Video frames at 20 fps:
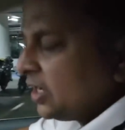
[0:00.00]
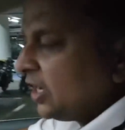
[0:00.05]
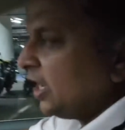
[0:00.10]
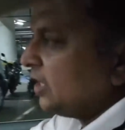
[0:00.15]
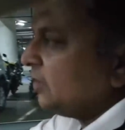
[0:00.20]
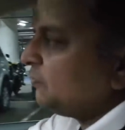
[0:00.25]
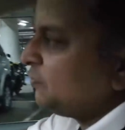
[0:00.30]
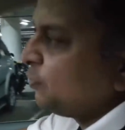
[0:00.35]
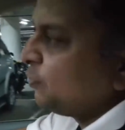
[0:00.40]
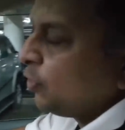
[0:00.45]
and
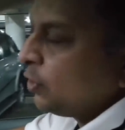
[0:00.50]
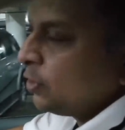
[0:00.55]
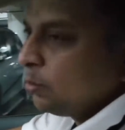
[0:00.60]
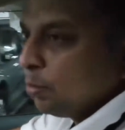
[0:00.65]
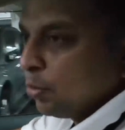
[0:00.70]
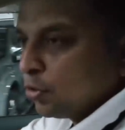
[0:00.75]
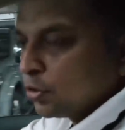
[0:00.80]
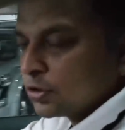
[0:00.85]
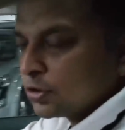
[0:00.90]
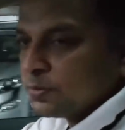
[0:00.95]
if you want
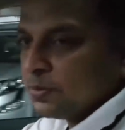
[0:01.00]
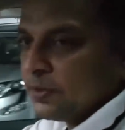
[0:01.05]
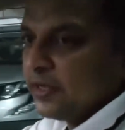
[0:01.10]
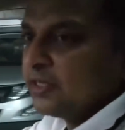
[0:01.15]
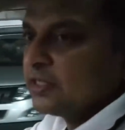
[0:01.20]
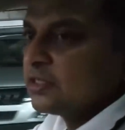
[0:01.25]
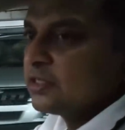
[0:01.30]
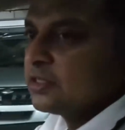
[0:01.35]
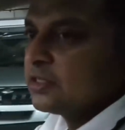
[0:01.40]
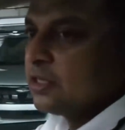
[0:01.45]
more
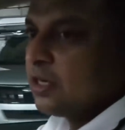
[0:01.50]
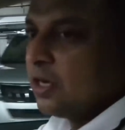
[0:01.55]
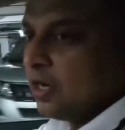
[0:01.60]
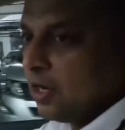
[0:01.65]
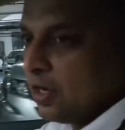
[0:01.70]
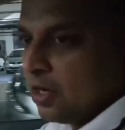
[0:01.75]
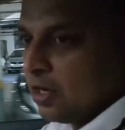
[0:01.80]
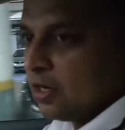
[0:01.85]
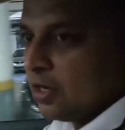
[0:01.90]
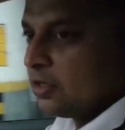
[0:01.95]
space,
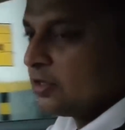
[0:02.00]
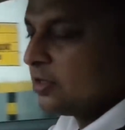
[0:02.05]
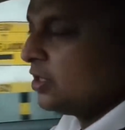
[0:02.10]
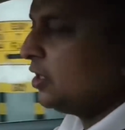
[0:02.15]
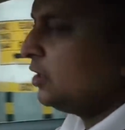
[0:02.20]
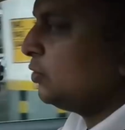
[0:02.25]
then